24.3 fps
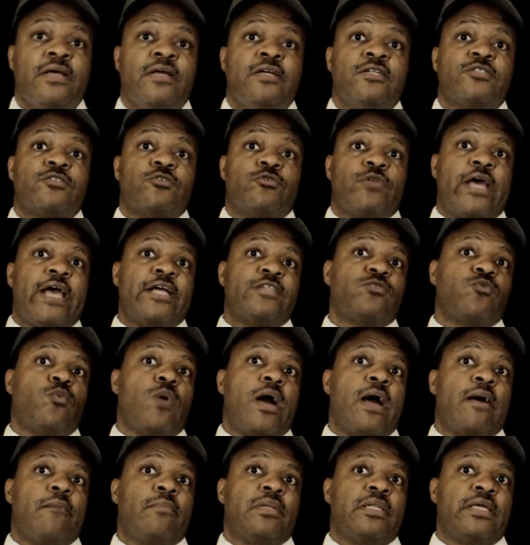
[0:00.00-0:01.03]
So that's
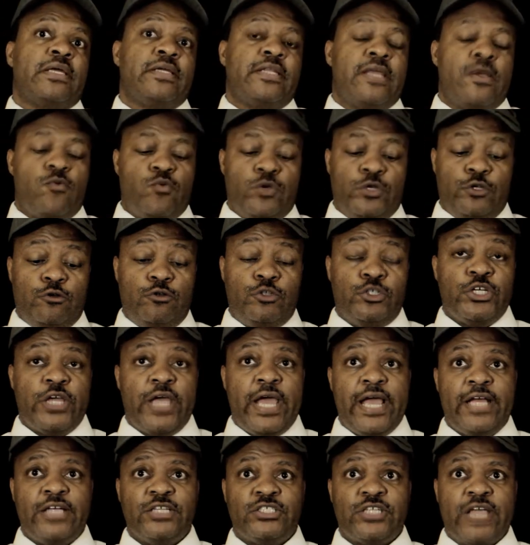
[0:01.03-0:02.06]
why I believe that when you
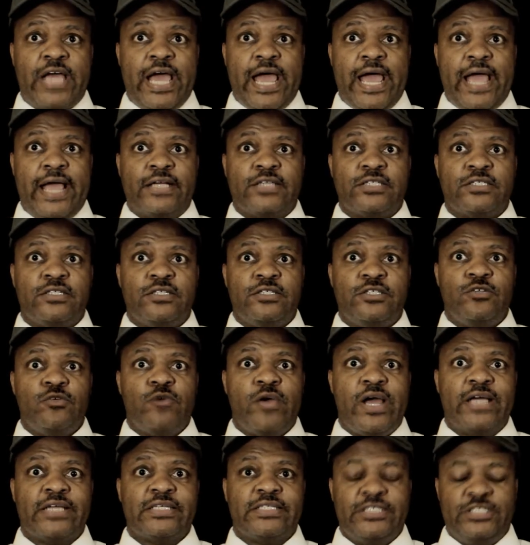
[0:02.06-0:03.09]
change the action,
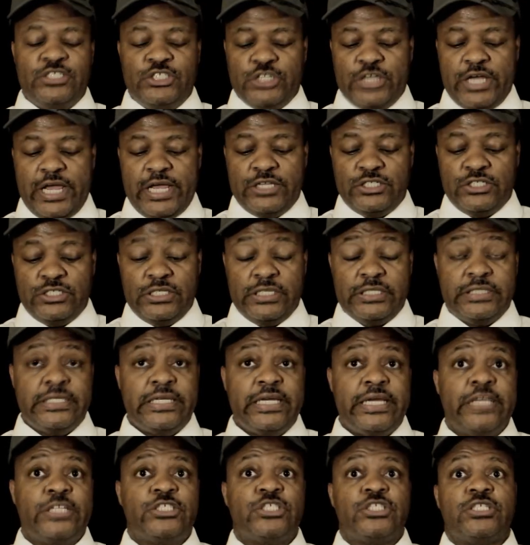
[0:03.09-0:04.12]
you actually changing the
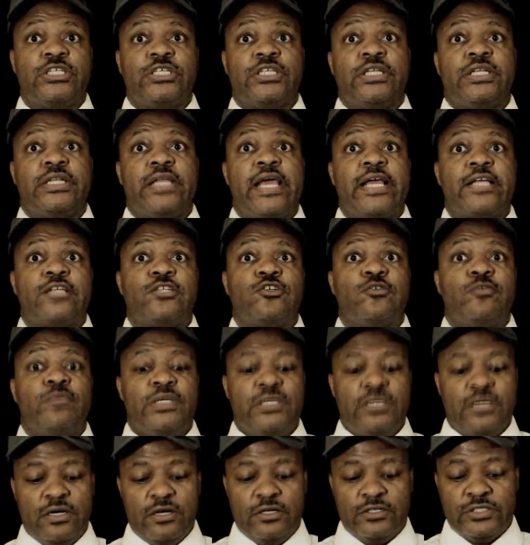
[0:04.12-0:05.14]
tension of the neck too,
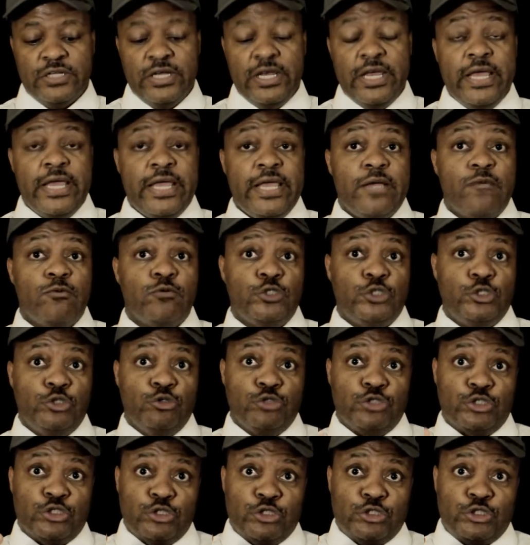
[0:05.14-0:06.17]
because it was
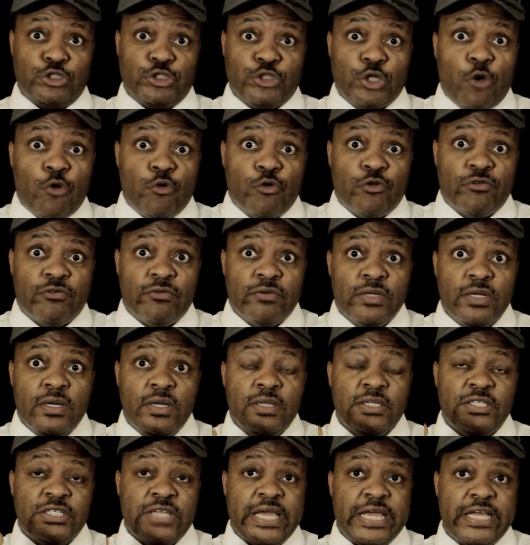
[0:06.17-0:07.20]
used to a certain
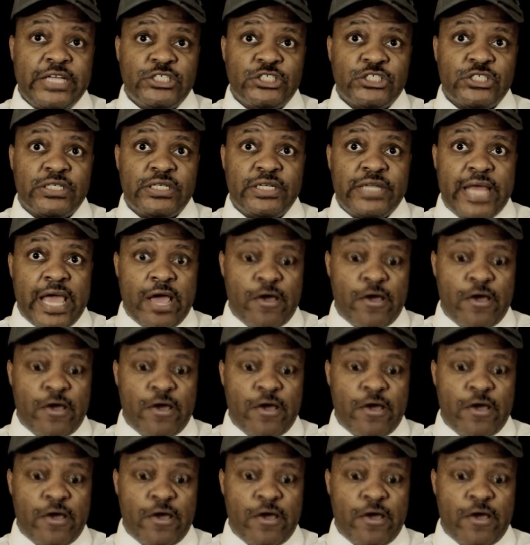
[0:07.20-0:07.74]
tension.